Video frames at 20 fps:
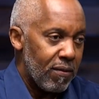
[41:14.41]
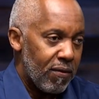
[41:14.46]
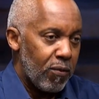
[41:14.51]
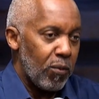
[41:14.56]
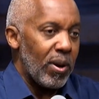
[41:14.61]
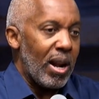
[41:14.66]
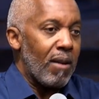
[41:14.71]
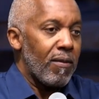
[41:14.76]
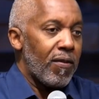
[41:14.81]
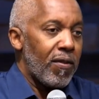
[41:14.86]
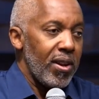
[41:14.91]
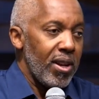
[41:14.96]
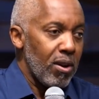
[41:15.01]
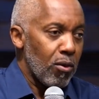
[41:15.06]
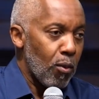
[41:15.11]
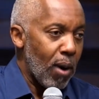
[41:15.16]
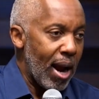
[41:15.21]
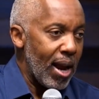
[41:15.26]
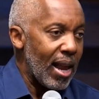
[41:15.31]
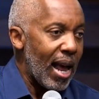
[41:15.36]
When I feel
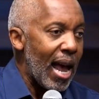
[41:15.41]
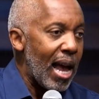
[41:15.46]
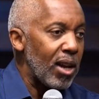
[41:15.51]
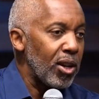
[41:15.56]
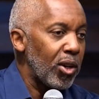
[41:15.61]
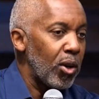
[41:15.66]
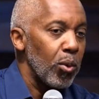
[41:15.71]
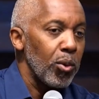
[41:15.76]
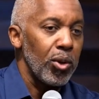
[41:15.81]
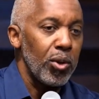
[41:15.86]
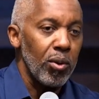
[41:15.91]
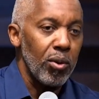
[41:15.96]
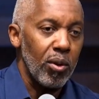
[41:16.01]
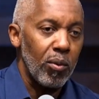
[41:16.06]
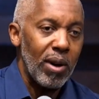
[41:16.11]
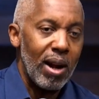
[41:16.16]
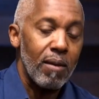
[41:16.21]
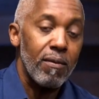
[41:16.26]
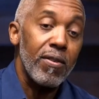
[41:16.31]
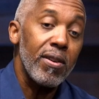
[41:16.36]
right, I had to go do it.
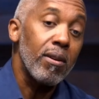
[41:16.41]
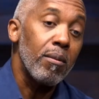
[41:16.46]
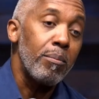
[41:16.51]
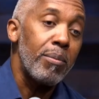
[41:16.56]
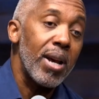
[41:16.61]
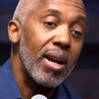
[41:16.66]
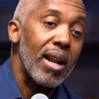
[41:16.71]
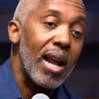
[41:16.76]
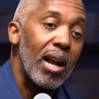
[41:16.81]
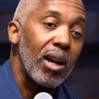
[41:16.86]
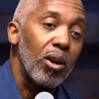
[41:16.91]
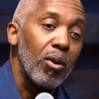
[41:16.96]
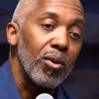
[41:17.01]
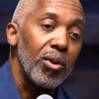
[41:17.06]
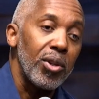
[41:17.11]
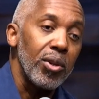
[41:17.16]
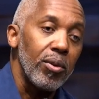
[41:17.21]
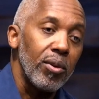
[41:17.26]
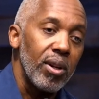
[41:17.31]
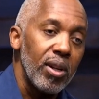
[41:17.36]
When I feel better, I go
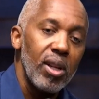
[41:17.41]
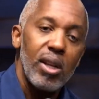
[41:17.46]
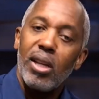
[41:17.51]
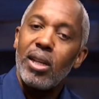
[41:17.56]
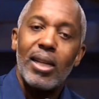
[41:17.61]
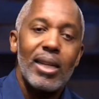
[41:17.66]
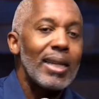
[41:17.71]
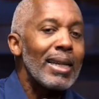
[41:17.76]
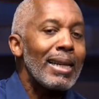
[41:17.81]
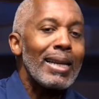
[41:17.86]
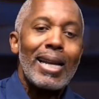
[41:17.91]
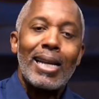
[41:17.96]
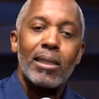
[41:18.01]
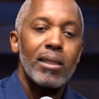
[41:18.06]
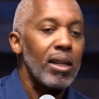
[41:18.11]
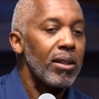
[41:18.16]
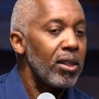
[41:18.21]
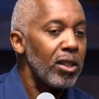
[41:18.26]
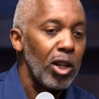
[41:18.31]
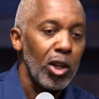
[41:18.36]
do it. It has
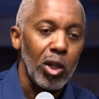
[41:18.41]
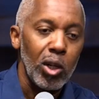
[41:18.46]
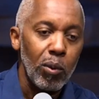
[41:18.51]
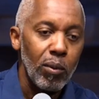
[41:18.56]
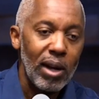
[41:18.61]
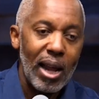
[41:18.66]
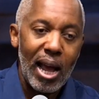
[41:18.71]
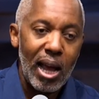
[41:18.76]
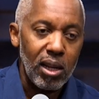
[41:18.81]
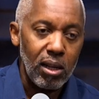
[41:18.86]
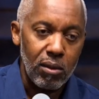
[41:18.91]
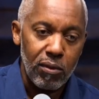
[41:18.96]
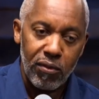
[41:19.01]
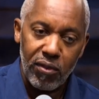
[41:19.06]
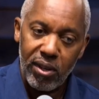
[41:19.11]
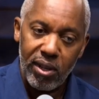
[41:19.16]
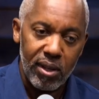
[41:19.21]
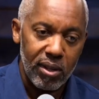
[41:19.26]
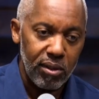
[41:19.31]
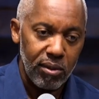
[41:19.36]
nothing to do with how you
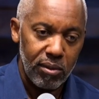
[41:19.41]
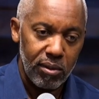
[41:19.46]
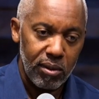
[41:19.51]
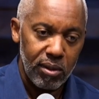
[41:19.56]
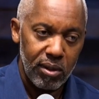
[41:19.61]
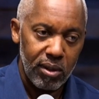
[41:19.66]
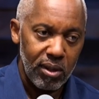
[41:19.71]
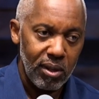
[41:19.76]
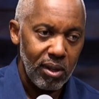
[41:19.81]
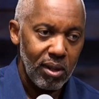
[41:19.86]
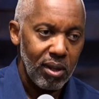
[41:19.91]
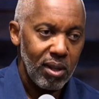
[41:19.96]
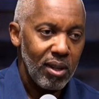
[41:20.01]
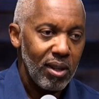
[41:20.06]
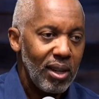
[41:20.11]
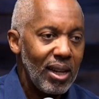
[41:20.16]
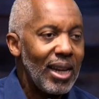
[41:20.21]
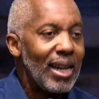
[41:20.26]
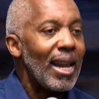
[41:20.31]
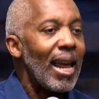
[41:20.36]
feel.
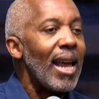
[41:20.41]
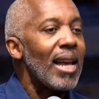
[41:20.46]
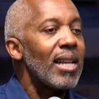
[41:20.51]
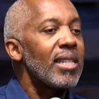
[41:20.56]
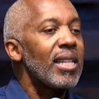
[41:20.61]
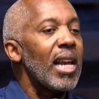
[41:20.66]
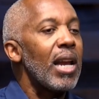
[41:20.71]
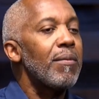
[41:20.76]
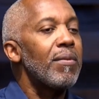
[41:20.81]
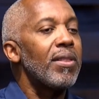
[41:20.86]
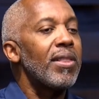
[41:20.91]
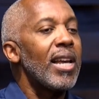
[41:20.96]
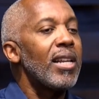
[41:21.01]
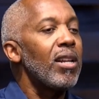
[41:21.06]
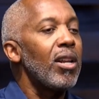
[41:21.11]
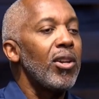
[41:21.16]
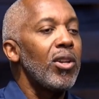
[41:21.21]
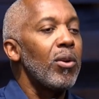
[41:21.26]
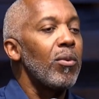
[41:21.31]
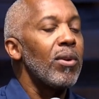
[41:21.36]
It has everything to
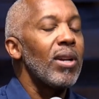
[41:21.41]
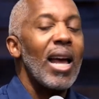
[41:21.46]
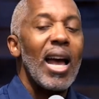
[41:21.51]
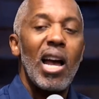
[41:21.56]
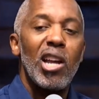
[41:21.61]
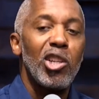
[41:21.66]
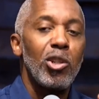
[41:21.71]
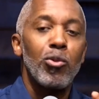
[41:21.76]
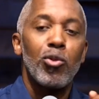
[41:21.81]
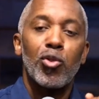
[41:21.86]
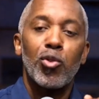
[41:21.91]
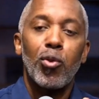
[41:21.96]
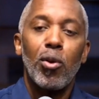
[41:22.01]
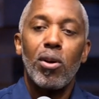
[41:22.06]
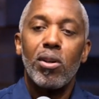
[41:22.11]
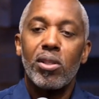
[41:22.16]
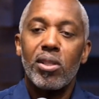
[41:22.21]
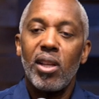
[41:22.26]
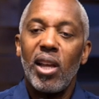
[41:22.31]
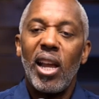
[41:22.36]
do with how you
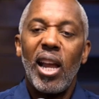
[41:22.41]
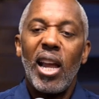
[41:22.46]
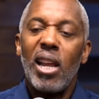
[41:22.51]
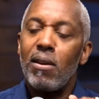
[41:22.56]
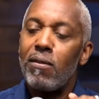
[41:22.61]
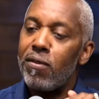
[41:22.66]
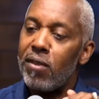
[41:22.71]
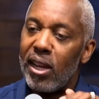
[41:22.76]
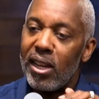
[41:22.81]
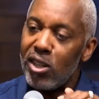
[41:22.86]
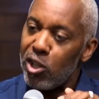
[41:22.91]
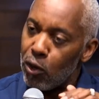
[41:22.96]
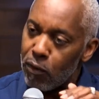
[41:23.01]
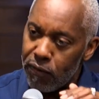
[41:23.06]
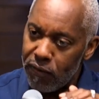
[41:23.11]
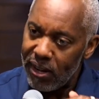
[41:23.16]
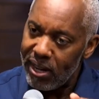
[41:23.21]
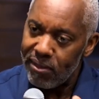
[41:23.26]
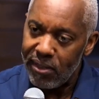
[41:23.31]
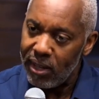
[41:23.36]
trust and your
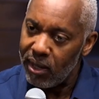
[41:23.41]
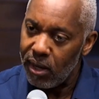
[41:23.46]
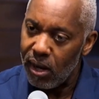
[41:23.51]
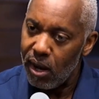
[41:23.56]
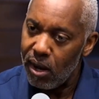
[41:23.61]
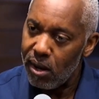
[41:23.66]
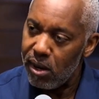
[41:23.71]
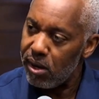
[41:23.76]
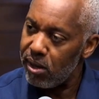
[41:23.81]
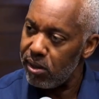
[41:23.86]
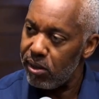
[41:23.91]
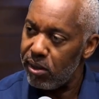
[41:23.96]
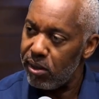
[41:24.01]
faith in God.